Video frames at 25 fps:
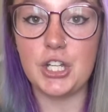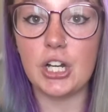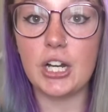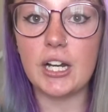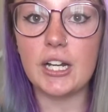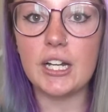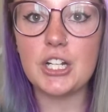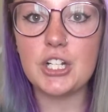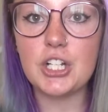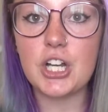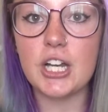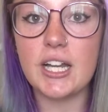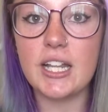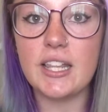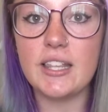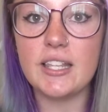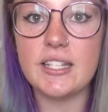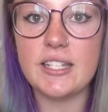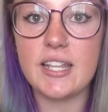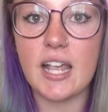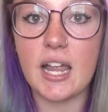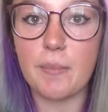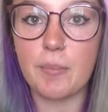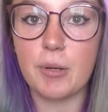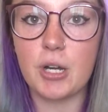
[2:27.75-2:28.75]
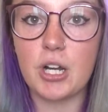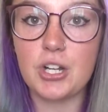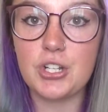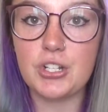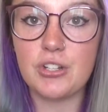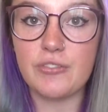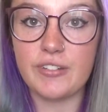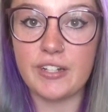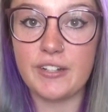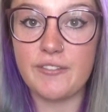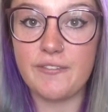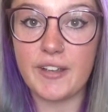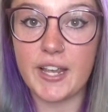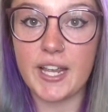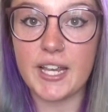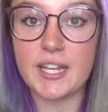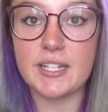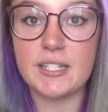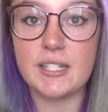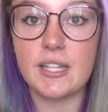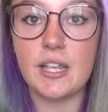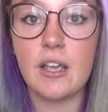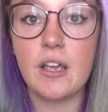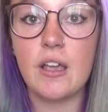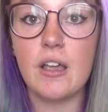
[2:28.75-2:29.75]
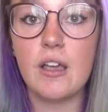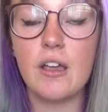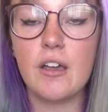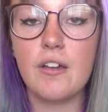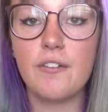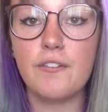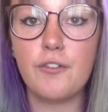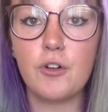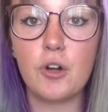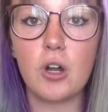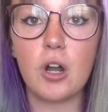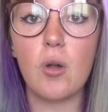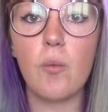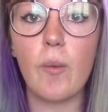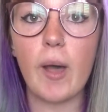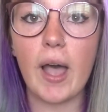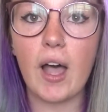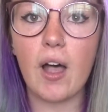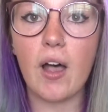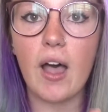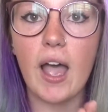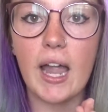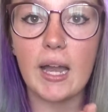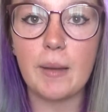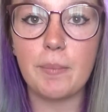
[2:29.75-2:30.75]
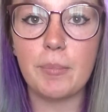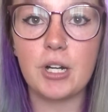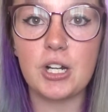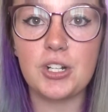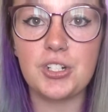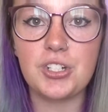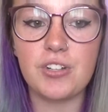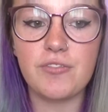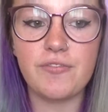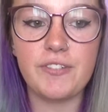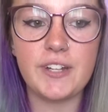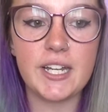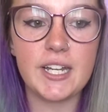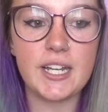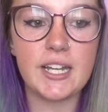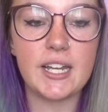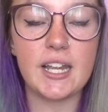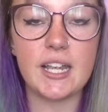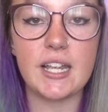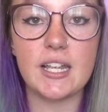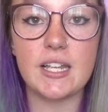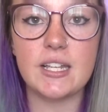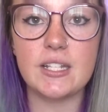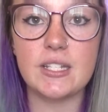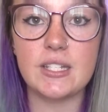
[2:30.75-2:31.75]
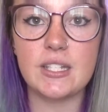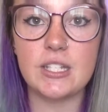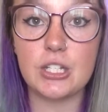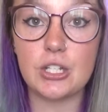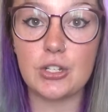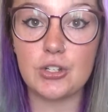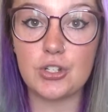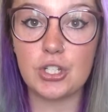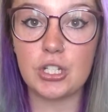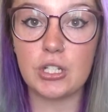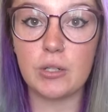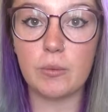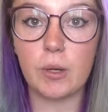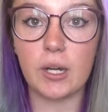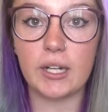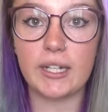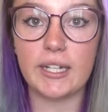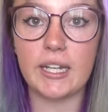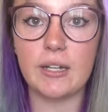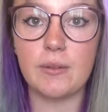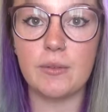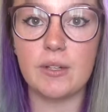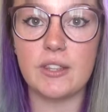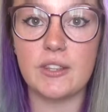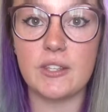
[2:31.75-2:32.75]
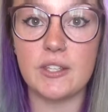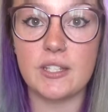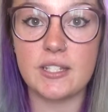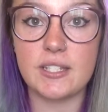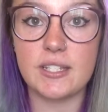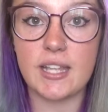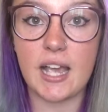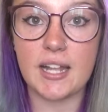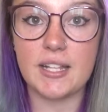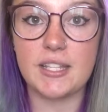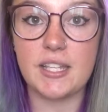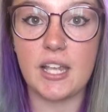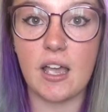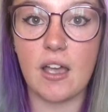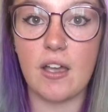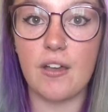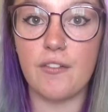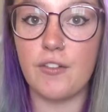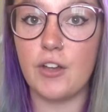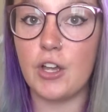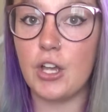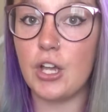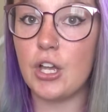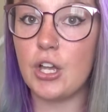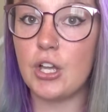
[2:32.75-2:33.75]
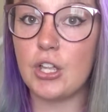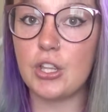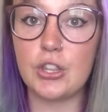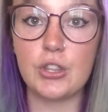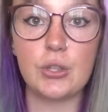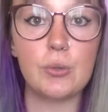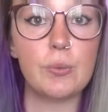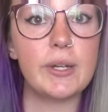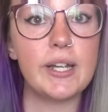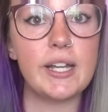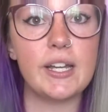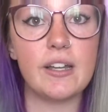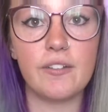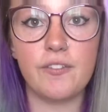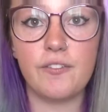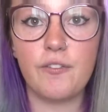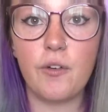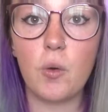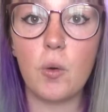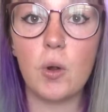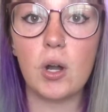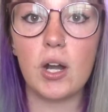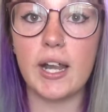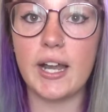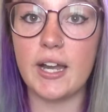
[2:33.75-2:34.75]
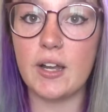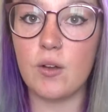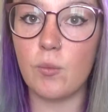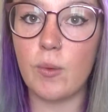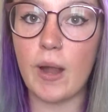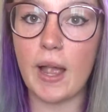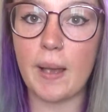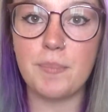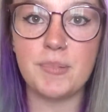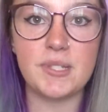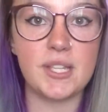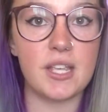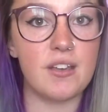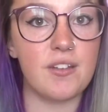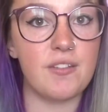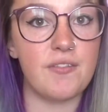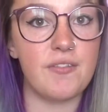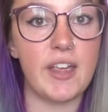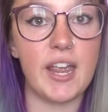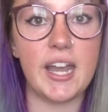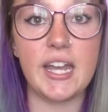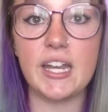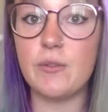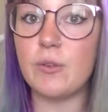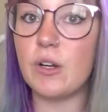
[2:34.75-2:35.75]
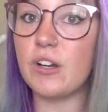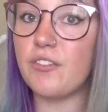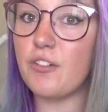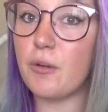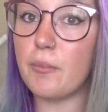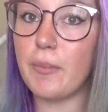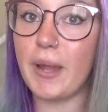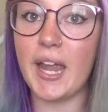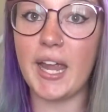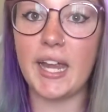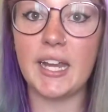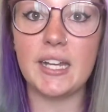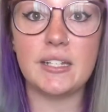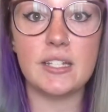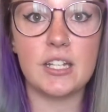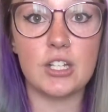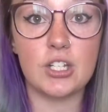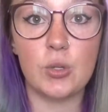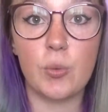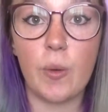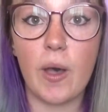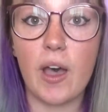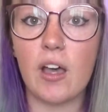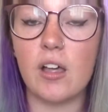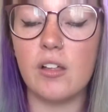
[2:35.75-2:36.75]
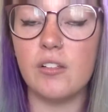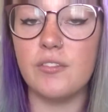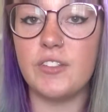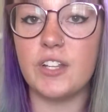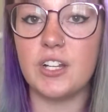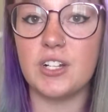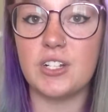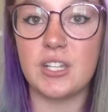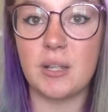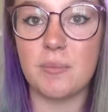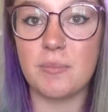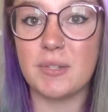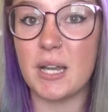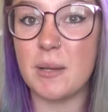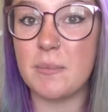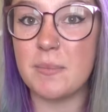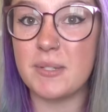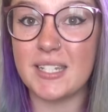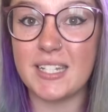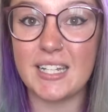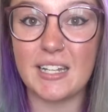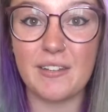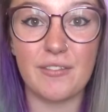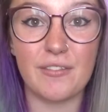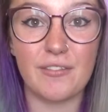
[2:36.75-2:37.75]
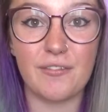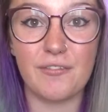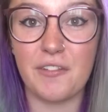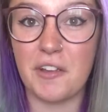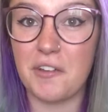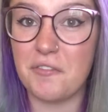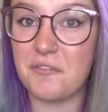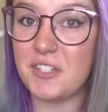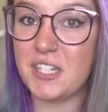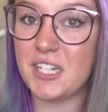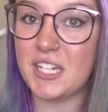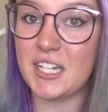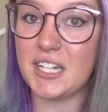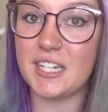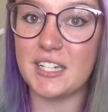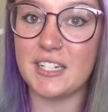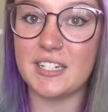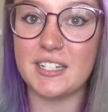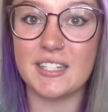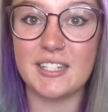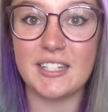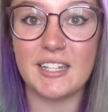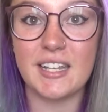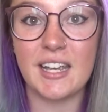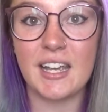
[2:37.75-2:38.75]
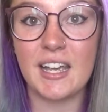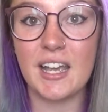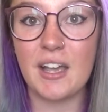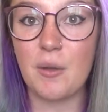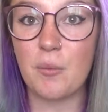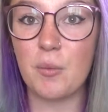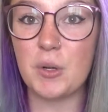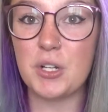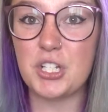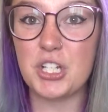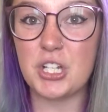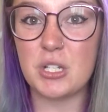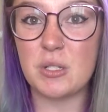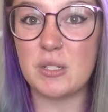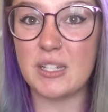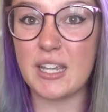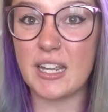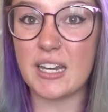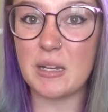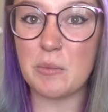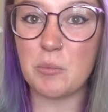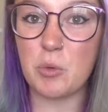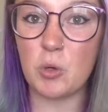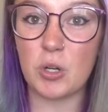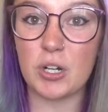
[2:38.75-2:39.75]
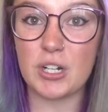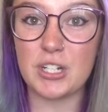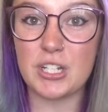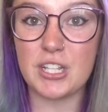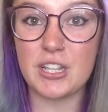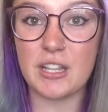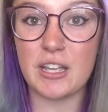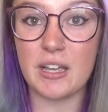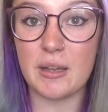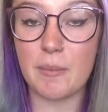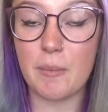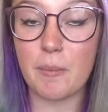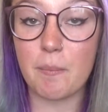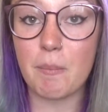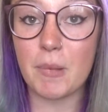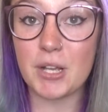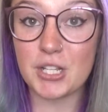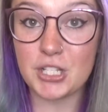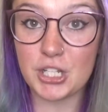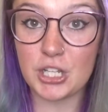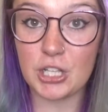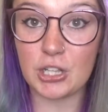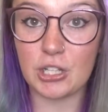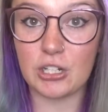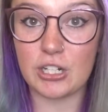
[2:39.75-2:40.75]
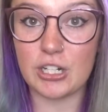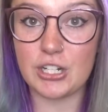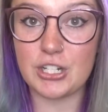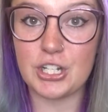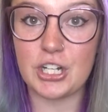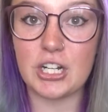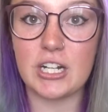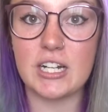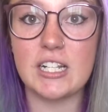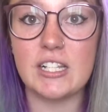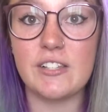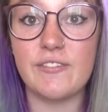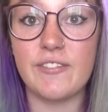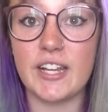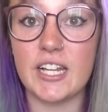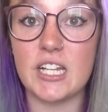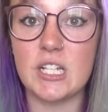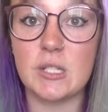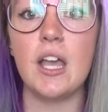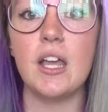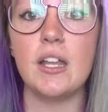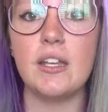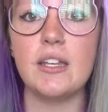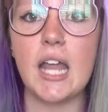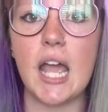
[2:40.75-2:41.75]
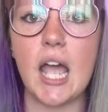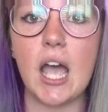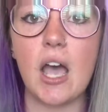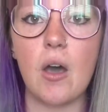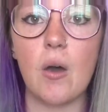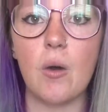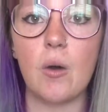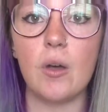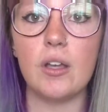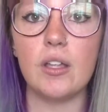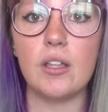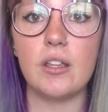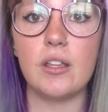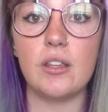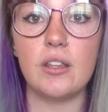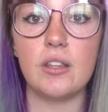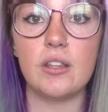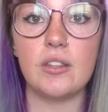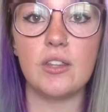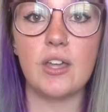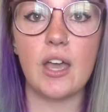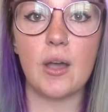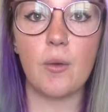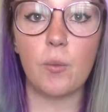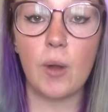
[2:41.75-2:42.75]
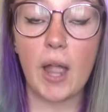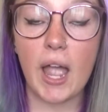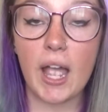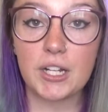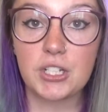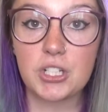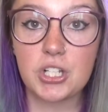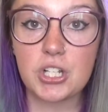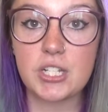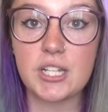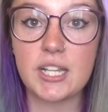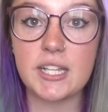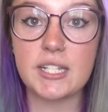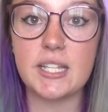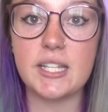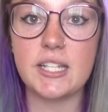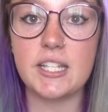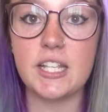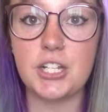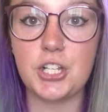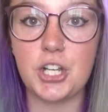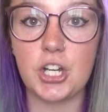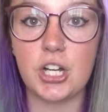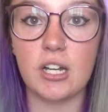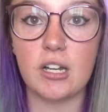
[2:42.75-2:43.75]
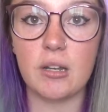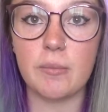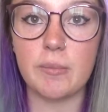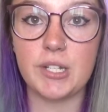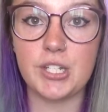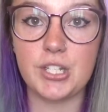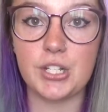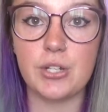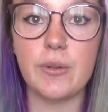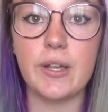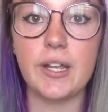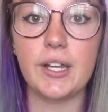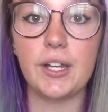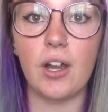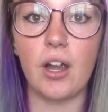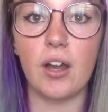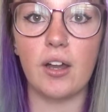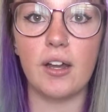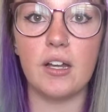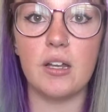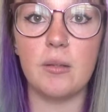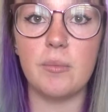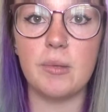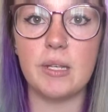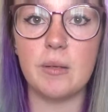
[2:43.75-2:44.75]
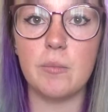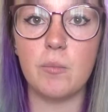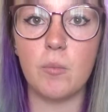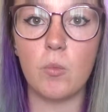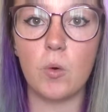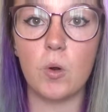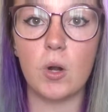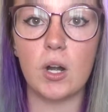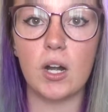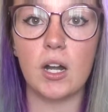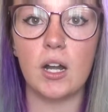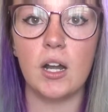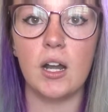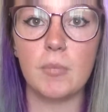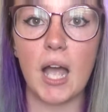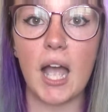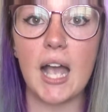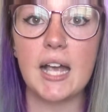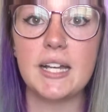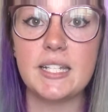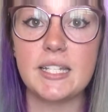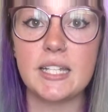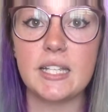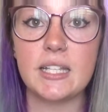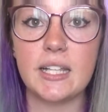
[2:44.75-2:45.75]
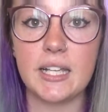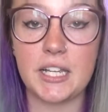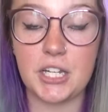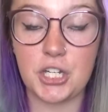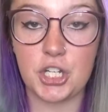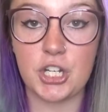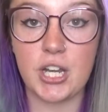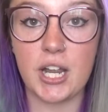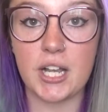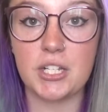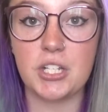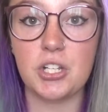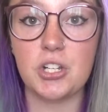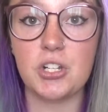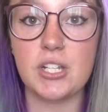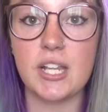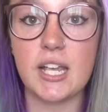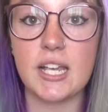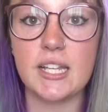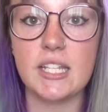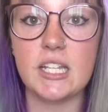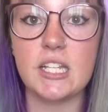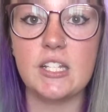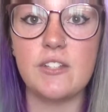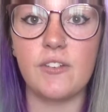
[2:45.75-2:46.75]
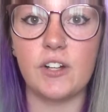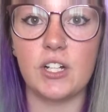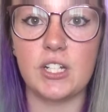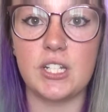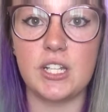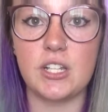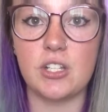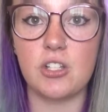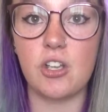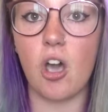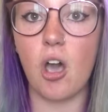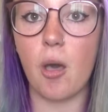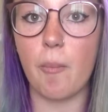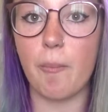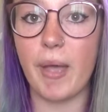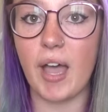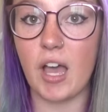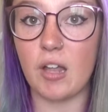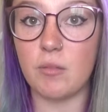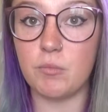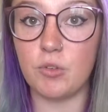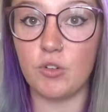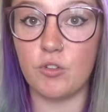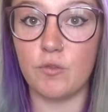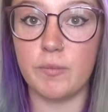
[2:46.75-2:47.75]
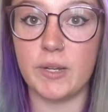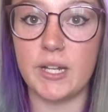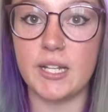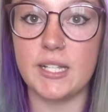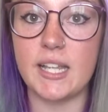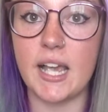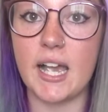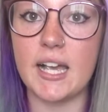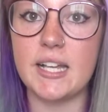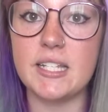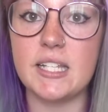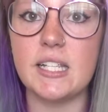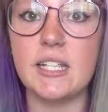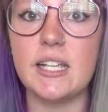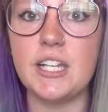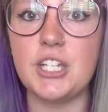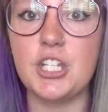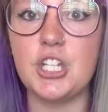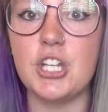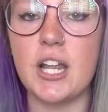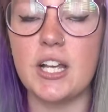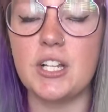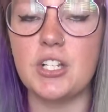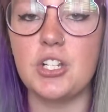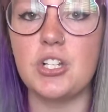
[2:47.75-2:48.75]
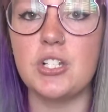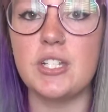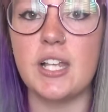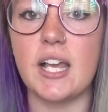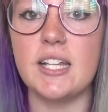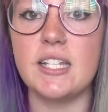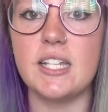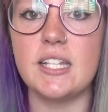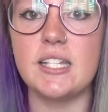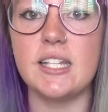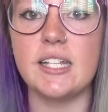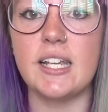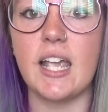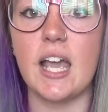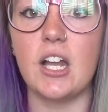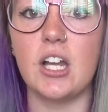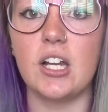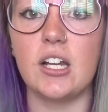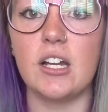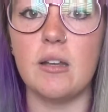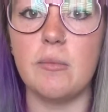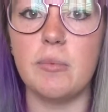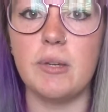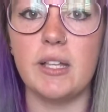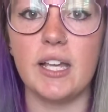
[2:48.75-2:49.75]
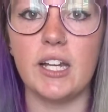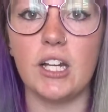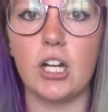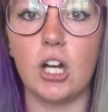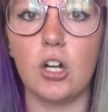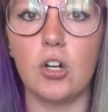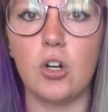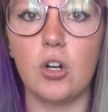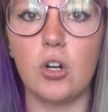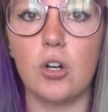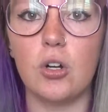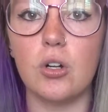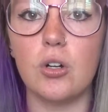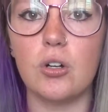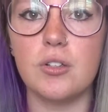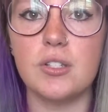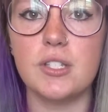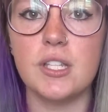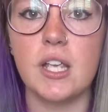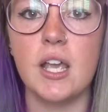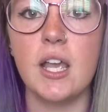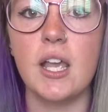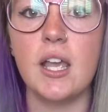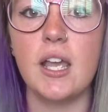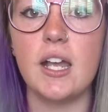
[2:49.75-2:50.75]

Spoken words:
You're going to train in this hypertrophy phase for a while. Hypertrophy is usually working with sets of 3 to 4 and reps of anywhere from 8 to 12. There's sometimes even 15s, which is getting more into the muscular endurance phase. Now, the exercises that you're going to be doing are going to be more isolation exercises versus compound movements. Isolation exercises, again, are going to be like our curls.